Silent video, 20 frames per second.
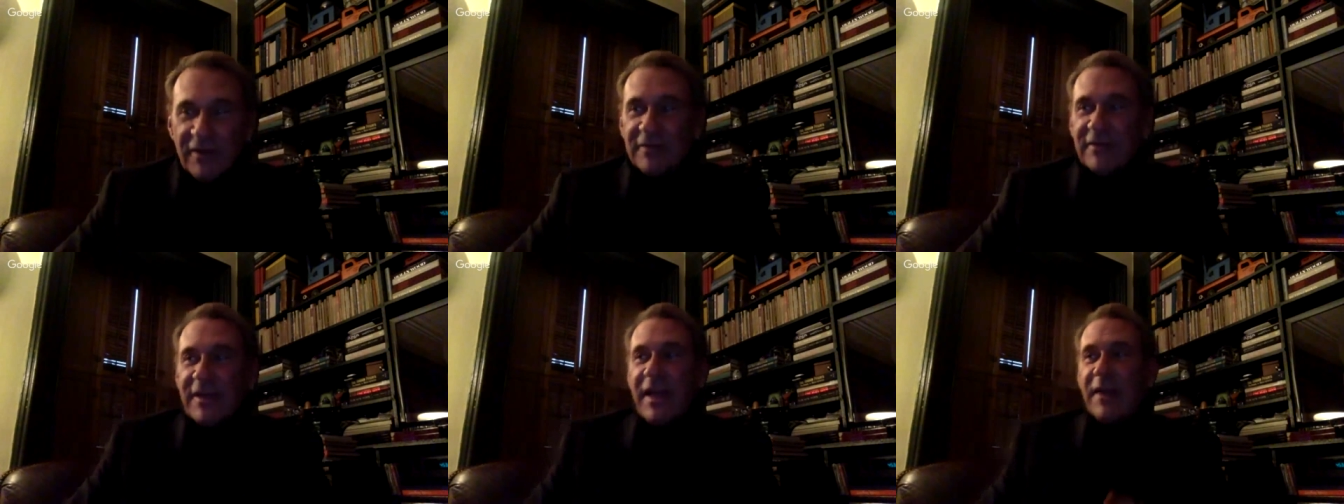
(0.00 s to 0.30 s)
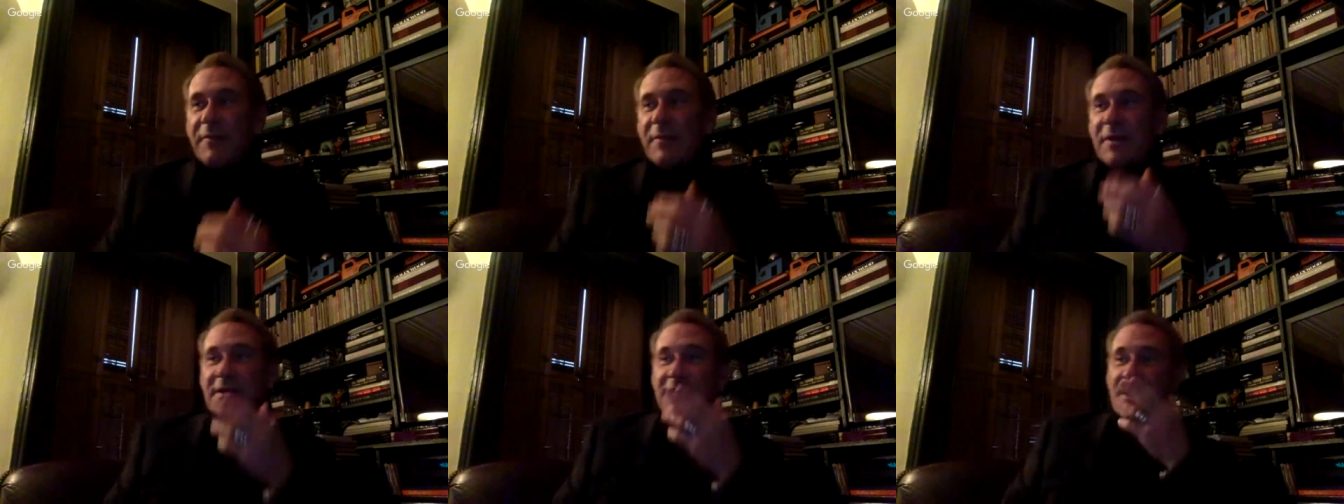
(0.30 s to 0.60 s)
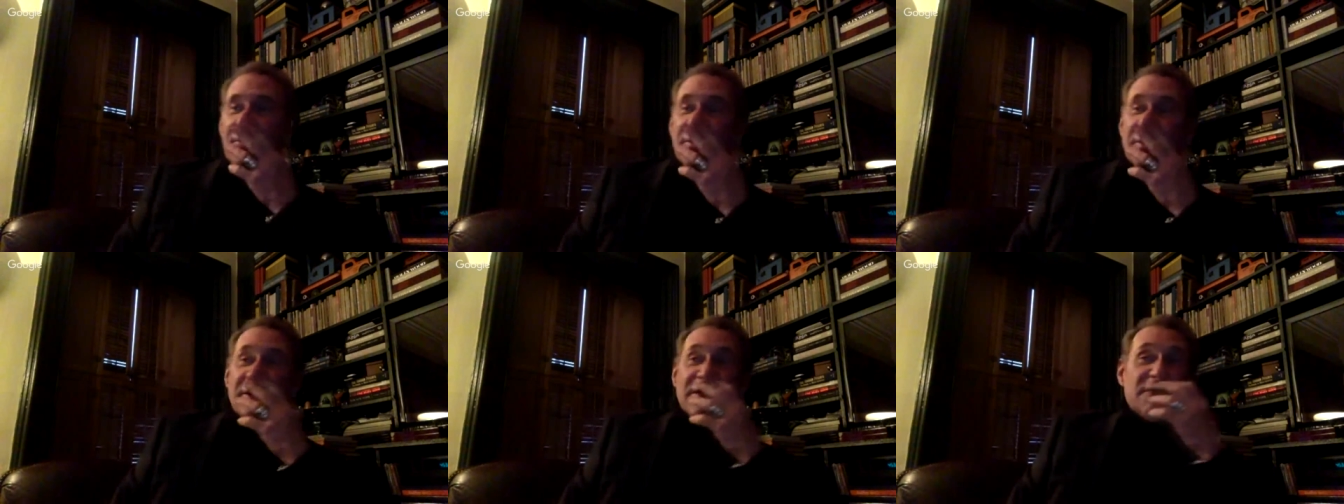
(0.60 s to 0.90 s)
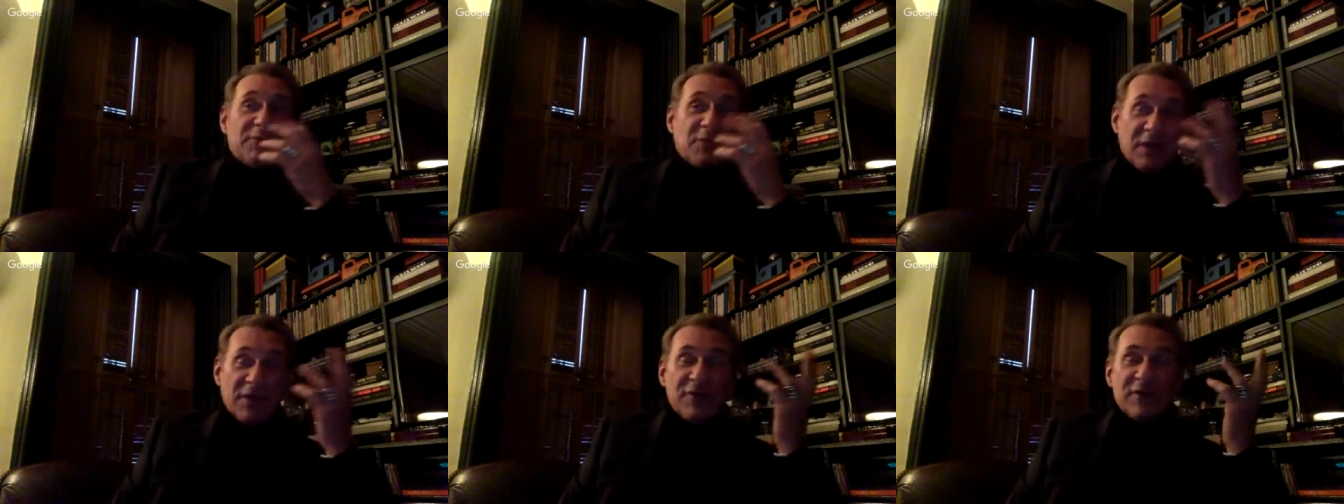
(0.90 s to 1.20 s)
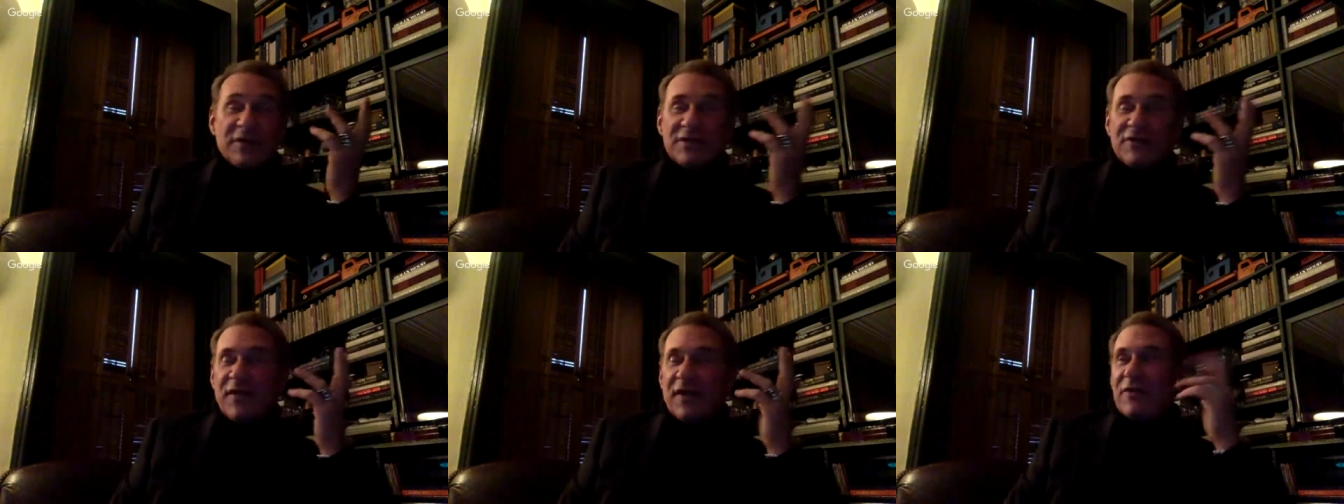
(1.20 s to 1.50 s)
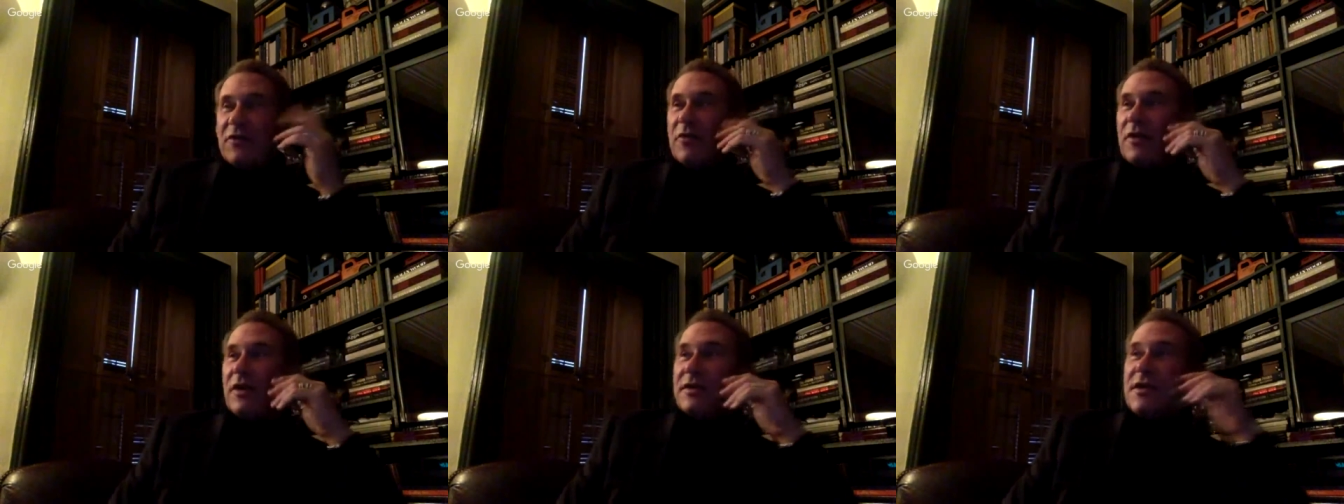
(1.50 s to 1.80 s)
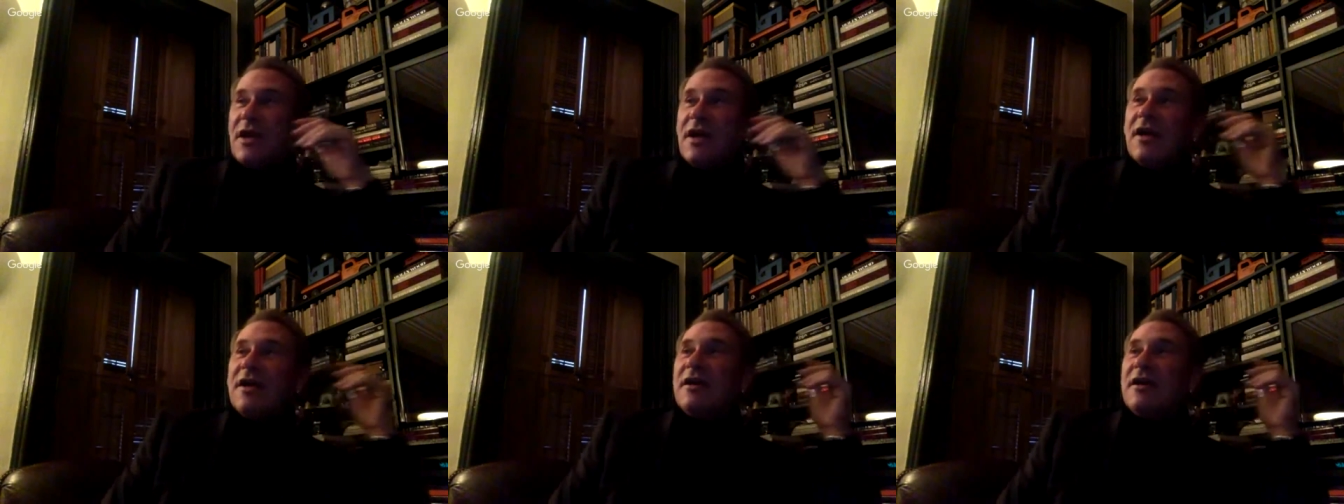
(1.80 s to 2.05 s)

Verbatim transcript: take me some, one of his favorite words,